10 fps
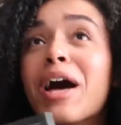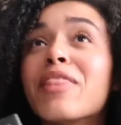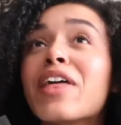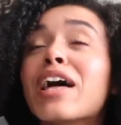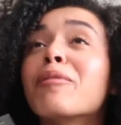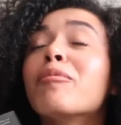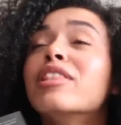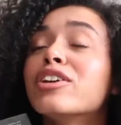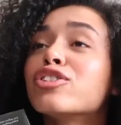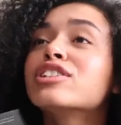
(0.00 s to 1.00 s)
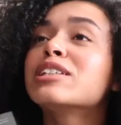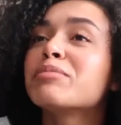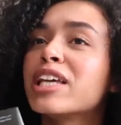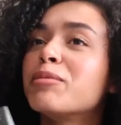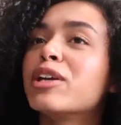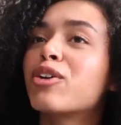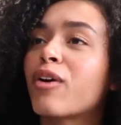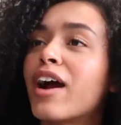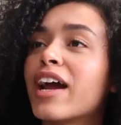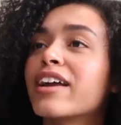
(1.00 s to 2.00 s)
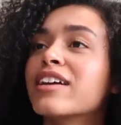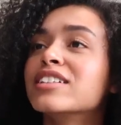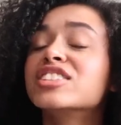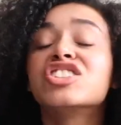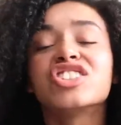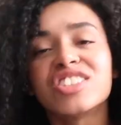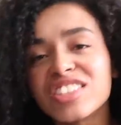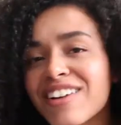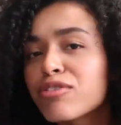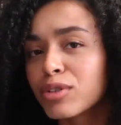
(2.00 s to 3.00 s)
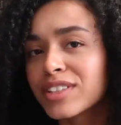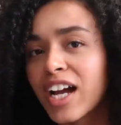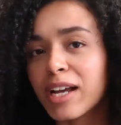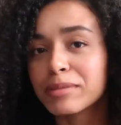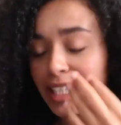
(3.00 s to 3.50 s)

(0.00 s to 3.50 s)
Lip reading: that literally made me cry several times,